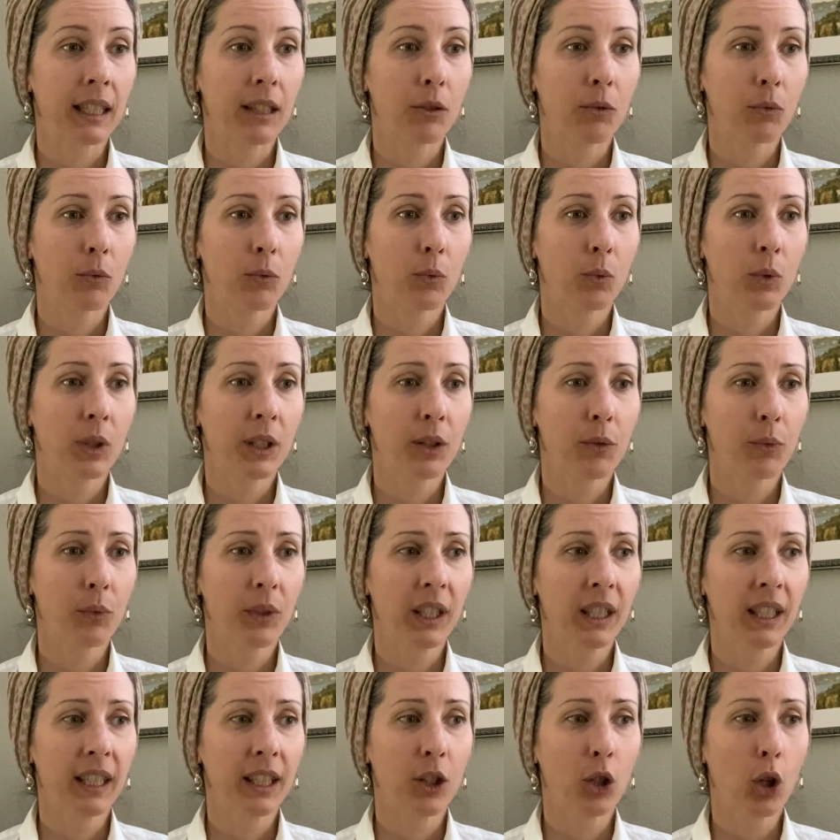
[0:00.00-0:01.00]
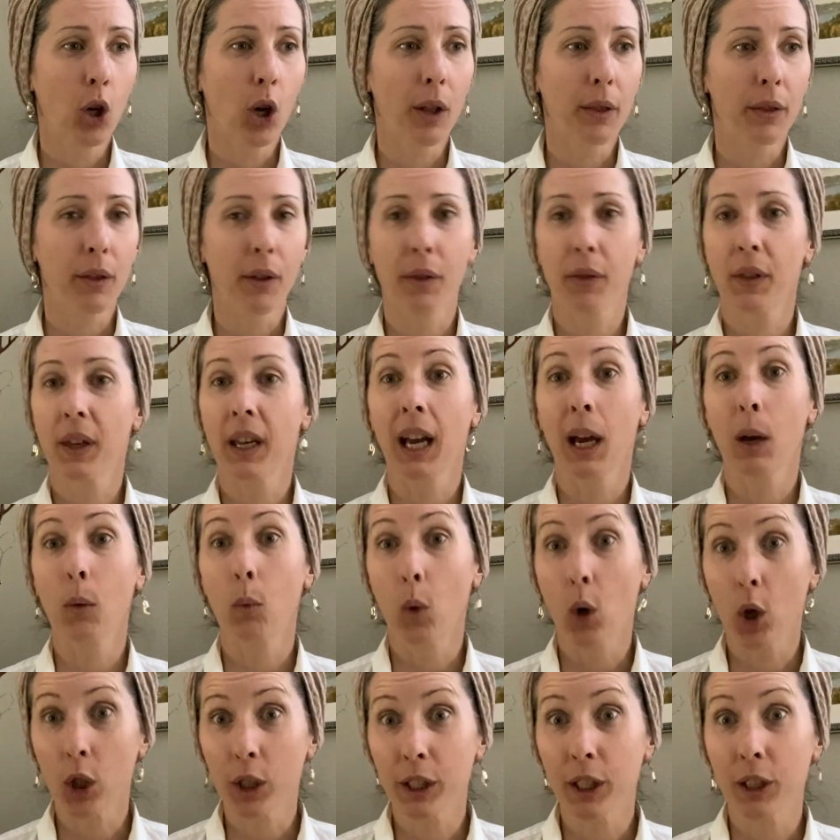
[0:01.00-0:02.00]
it was really not the thing I
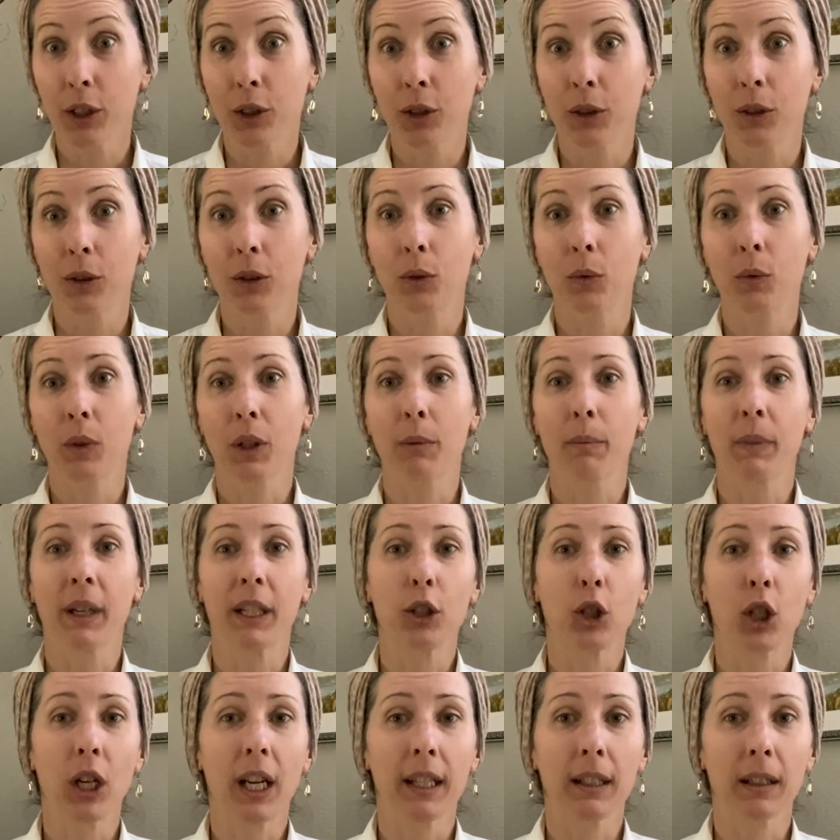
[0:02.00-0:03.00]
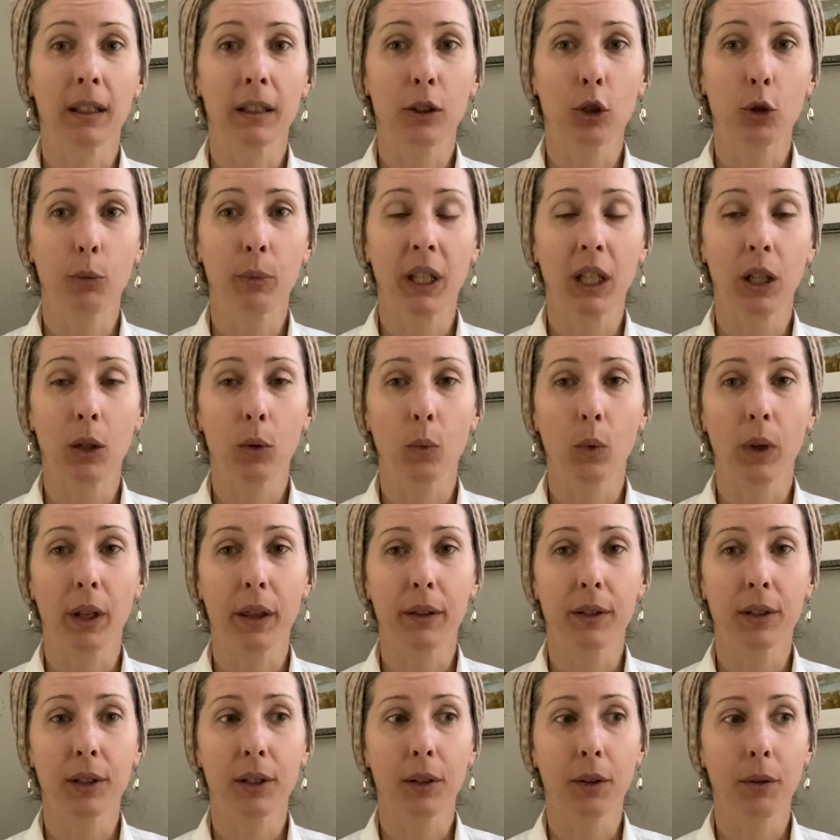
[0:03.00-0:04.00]
wanted to do with my channel to begin with
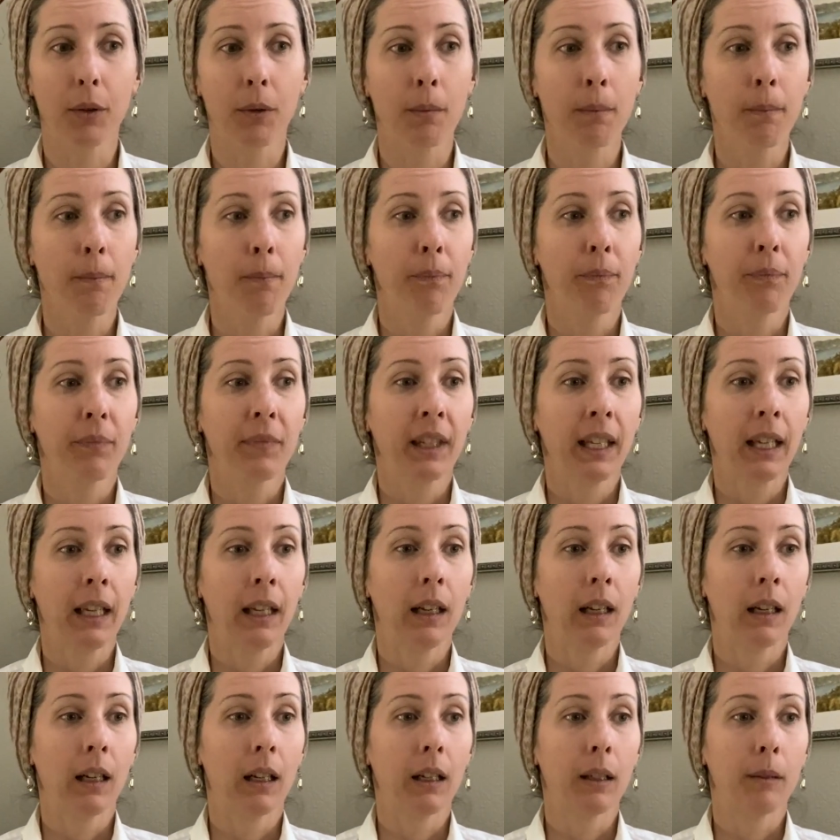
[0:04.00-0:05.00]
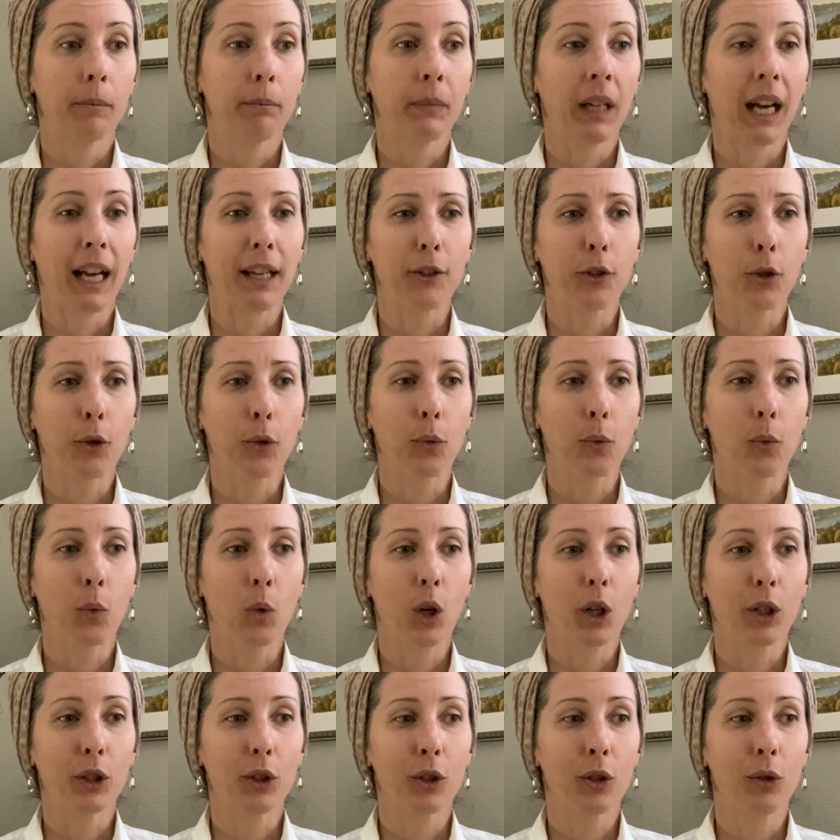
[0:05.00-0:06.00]
so um, I don't
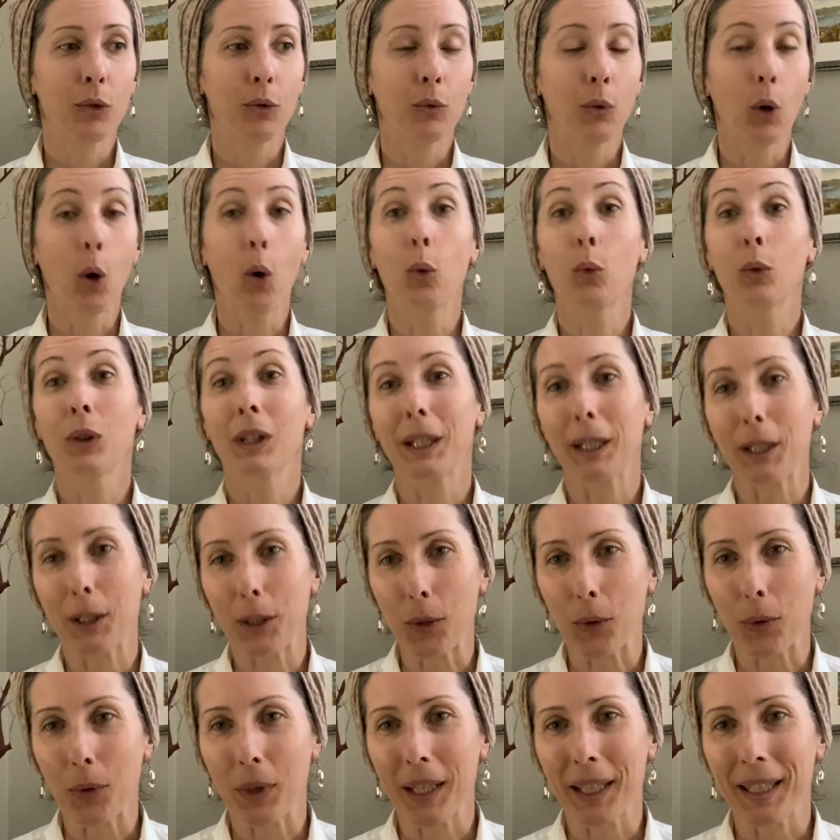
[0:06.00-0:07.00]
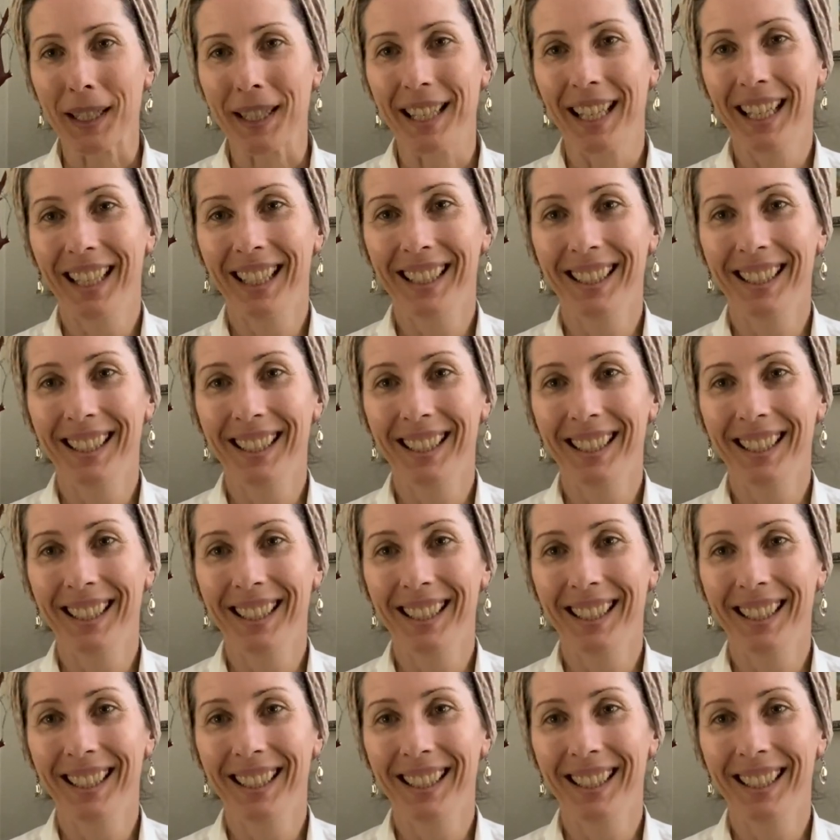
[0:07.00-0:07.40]
want to only do these